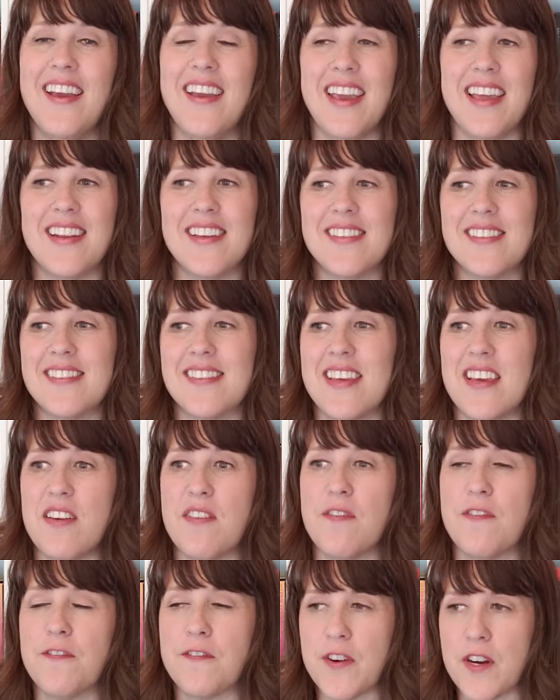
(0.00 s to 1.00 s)
It is
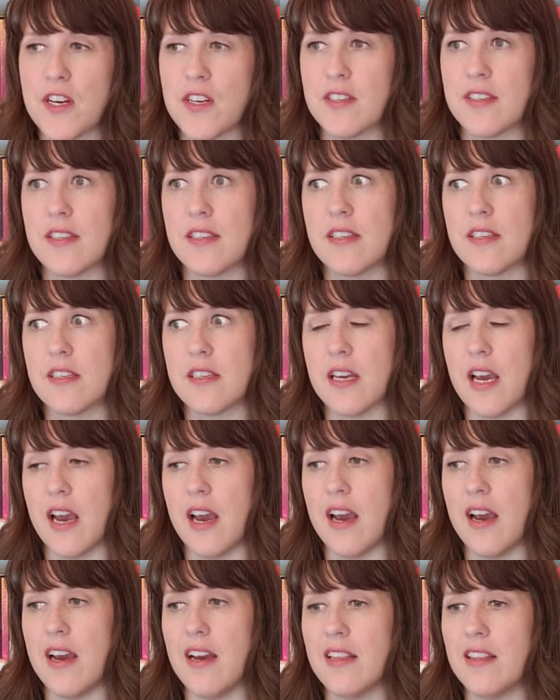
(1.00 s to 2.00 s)
the first
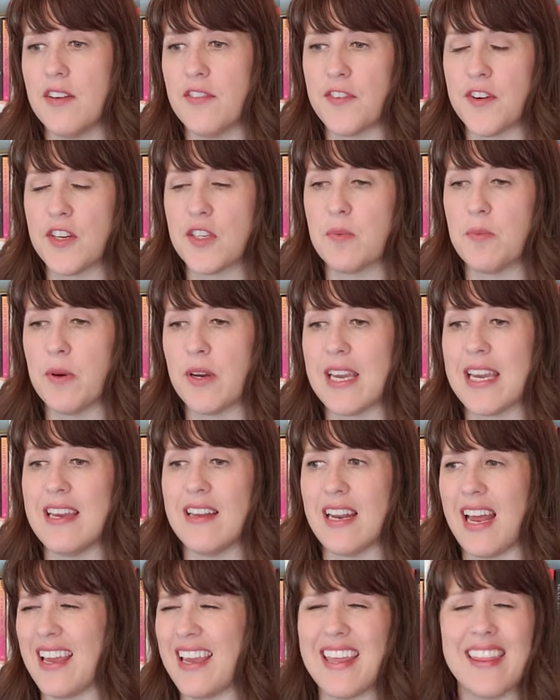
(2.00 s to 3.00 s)
uh, the first book
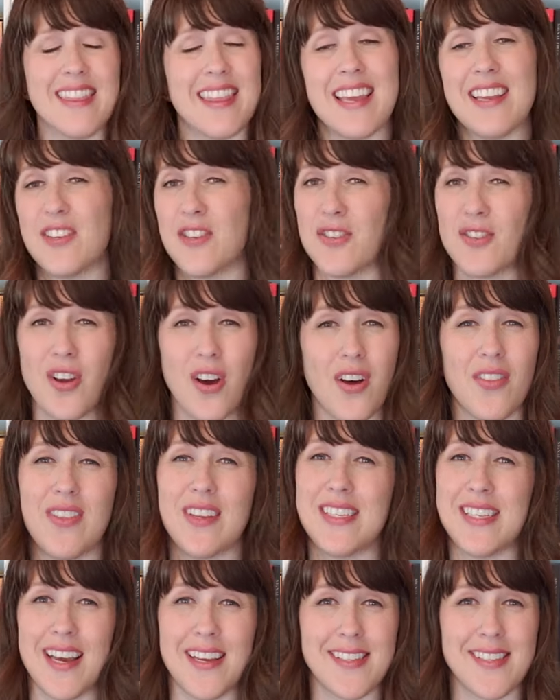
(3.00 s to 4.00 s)
in I think it's just called
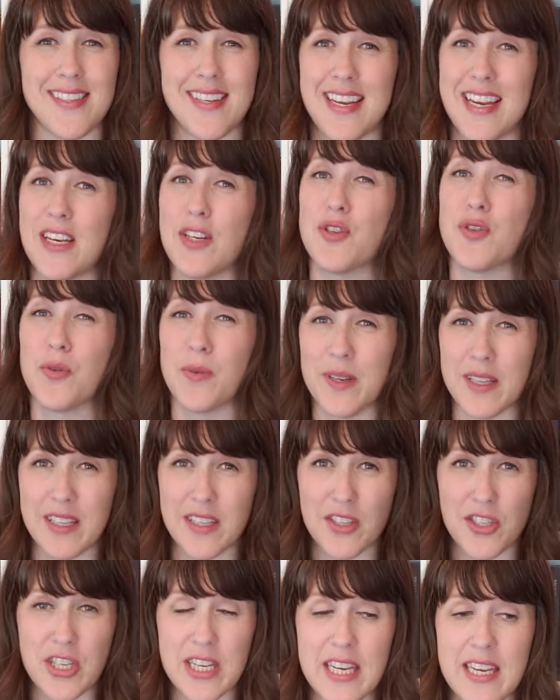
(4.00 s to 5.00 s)
The Testing
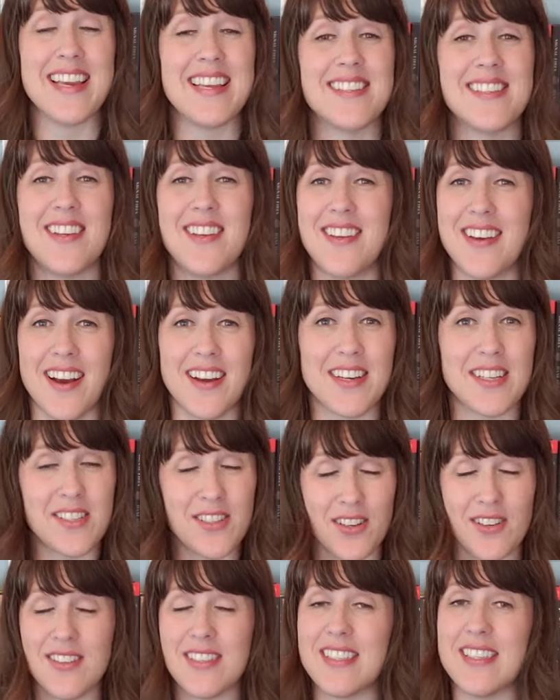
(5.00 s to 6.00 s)
trilogy. It's a young
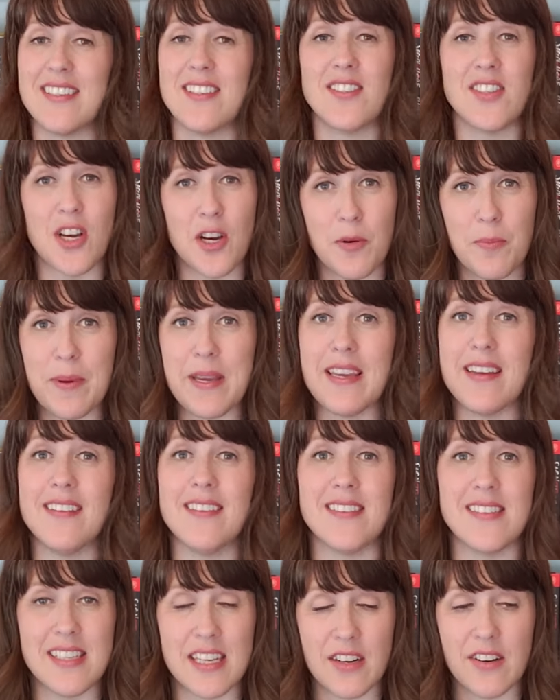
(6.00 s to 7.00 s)
adult
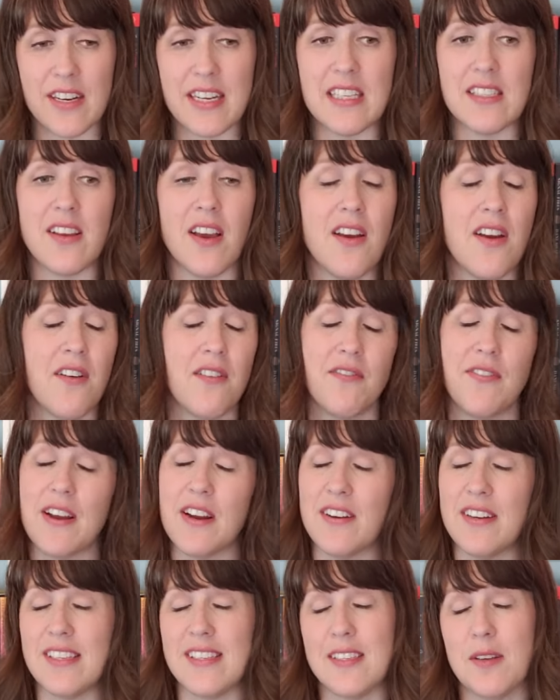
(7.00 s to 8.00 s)
dystopian series,
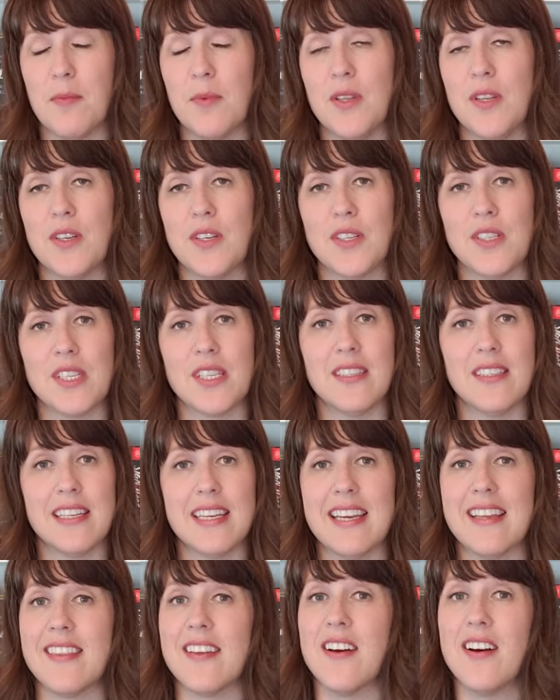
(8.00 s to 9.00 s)
very similar to
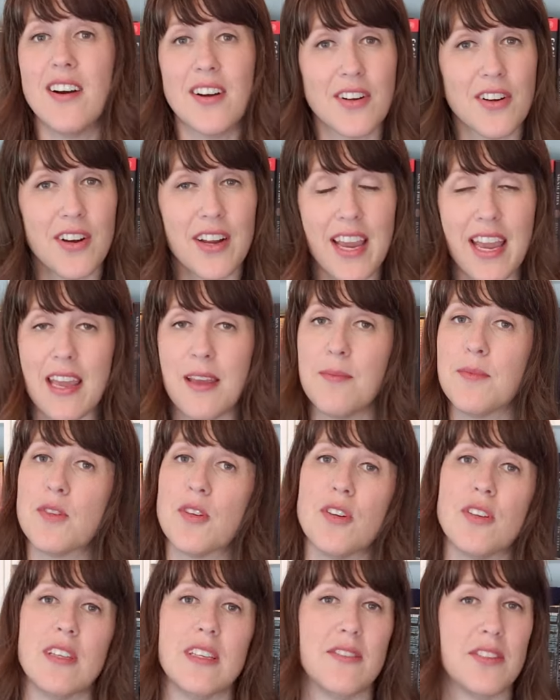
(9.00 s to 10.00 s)
like The Hunger Games
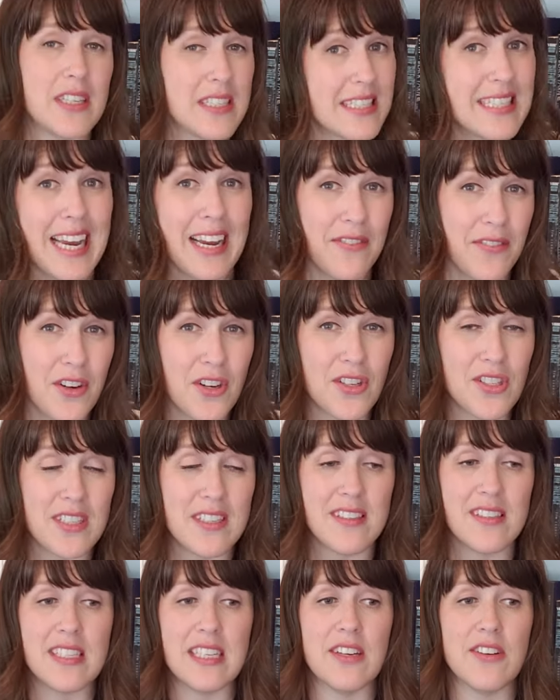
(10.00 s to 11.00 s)
or the
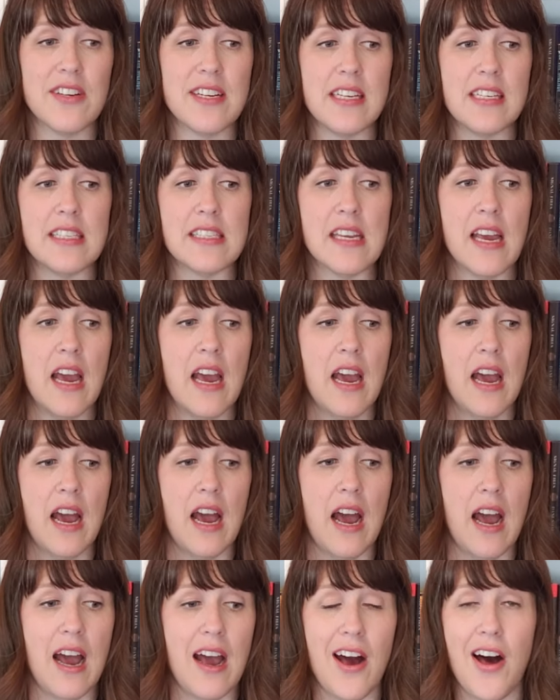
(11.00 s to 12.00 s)
Divergent series,
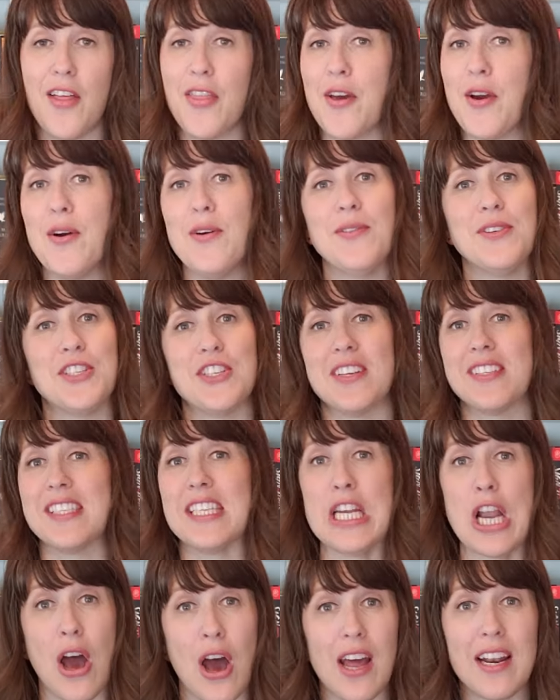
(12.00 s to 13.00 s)
uh, although just
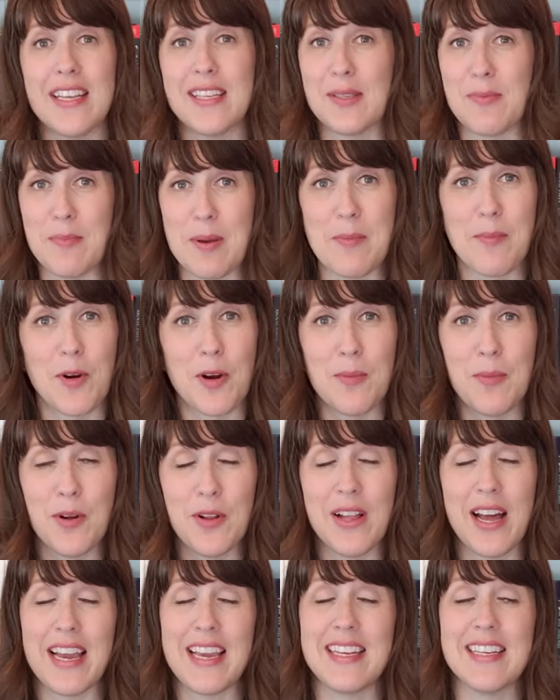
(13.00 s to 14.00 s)
not as
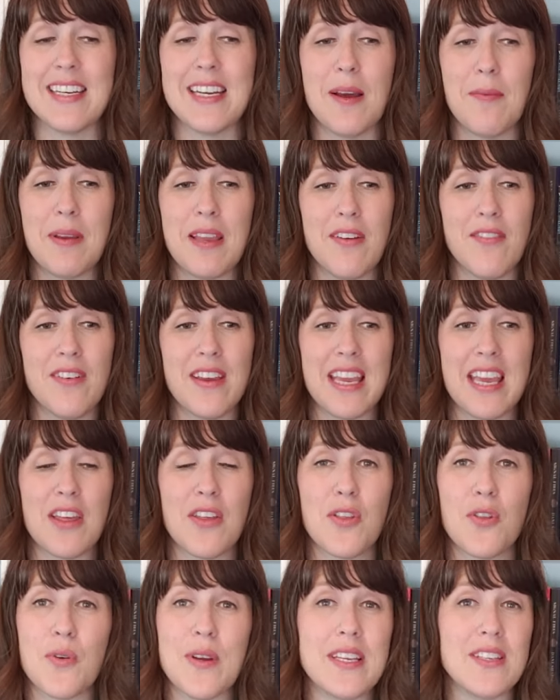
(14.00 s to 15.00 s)
memorable. I ended up giving
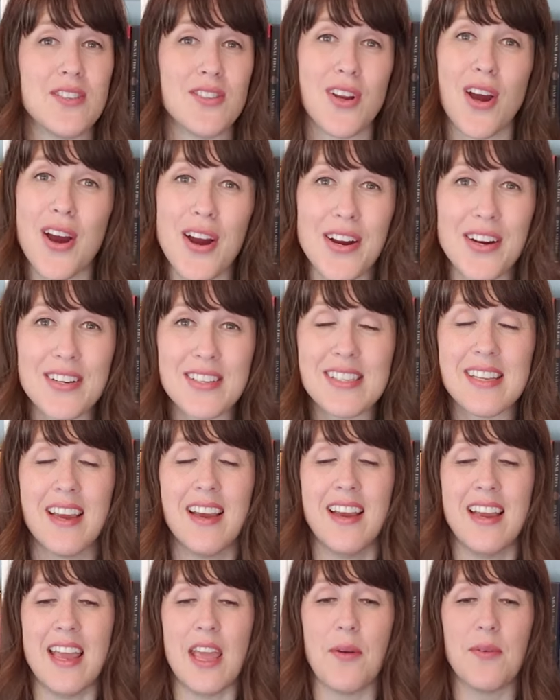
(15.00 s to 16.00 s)
it three stars.
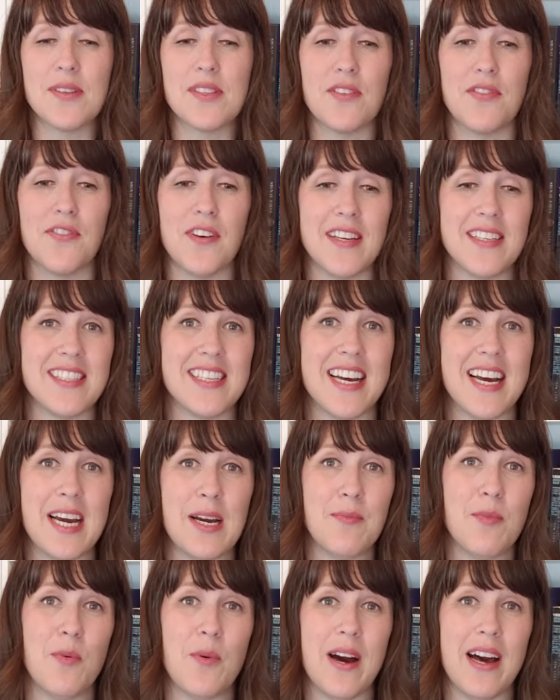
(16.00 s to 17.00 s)
It was a fun
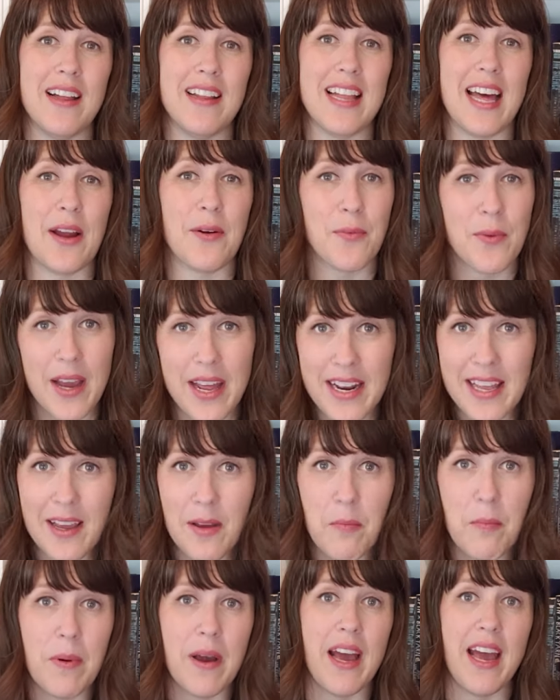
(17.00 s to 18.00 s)
time while I read
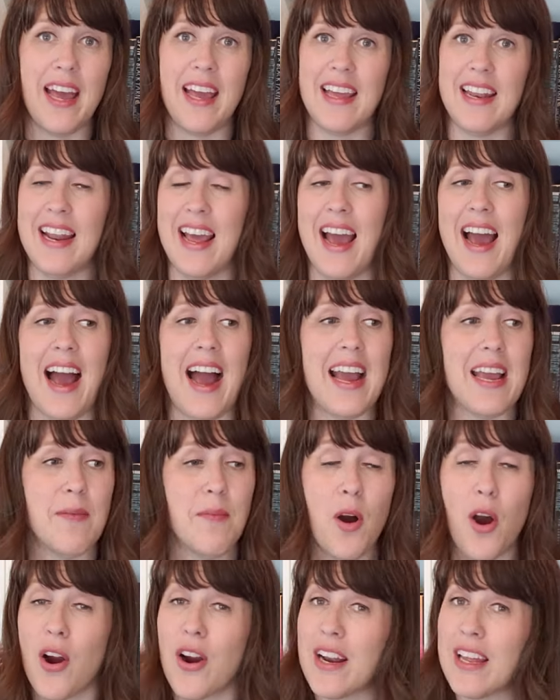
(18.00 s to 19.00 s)
it, but I
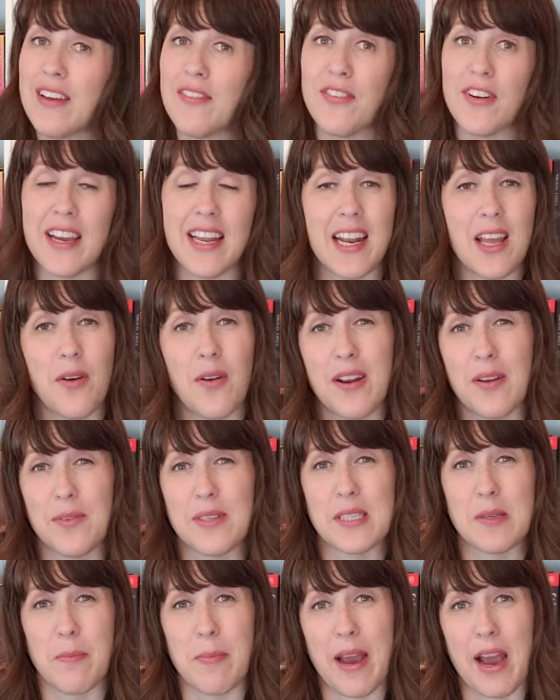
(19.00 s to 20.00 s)
am already forgetting what it
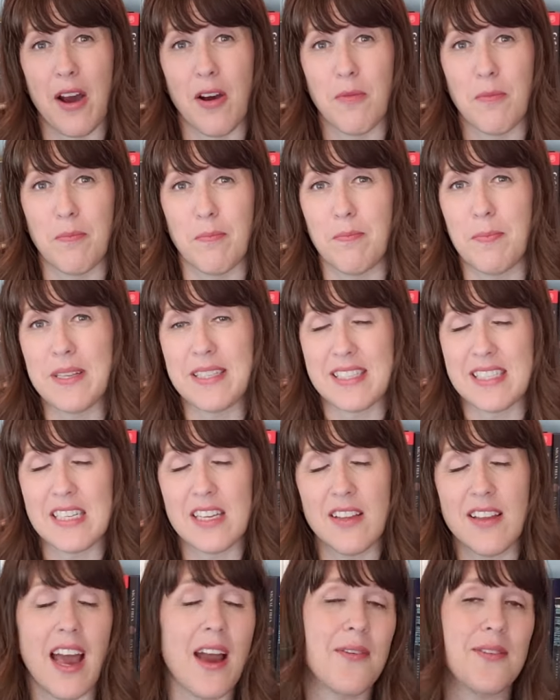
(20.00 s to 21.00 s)
was about but
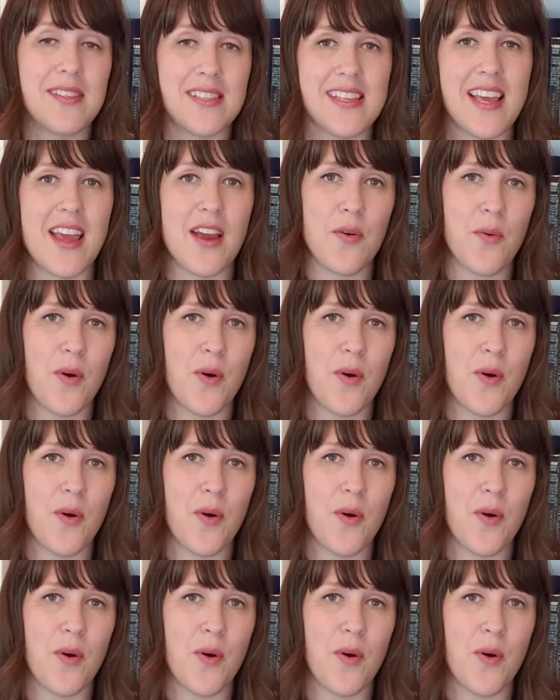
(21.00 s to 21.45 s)
still I would say a